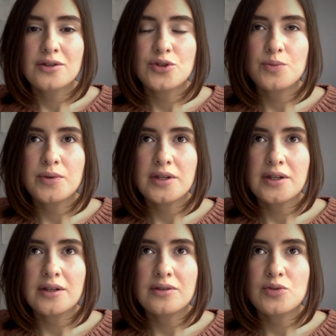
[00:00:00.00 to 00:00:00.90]
To
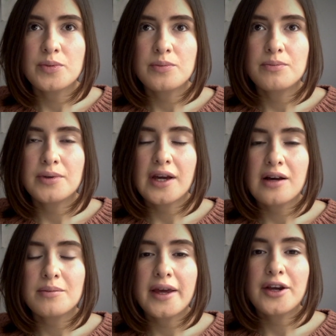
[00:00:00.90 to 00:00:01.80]

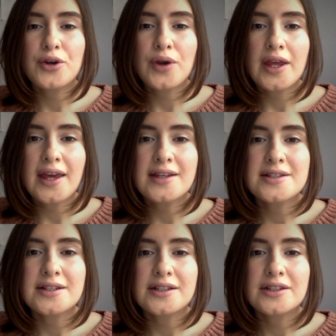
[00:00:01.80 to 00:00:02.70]
become a
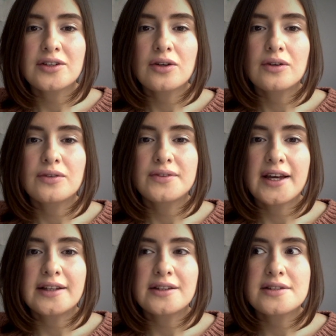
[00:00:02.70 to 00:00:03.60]
creator of
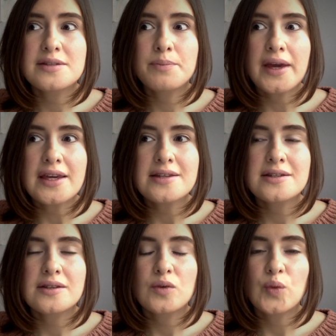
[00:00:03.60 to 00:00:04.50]
that
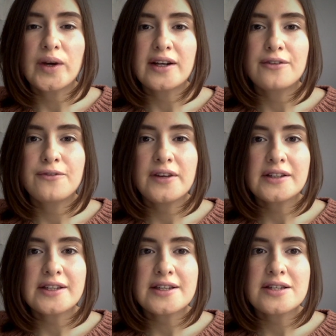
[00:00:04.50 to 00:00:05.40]
space where
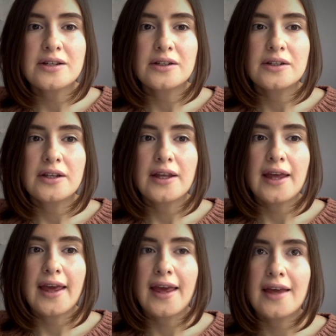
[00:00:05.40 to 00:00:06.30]
feelings
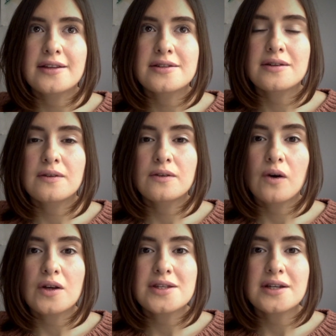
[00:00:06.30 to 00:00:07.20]
and
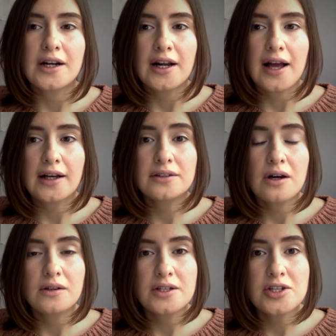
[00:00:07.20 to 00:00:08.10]
thoughts are
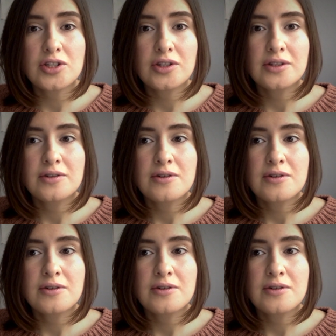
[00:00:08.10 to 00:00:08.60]
acknowledged.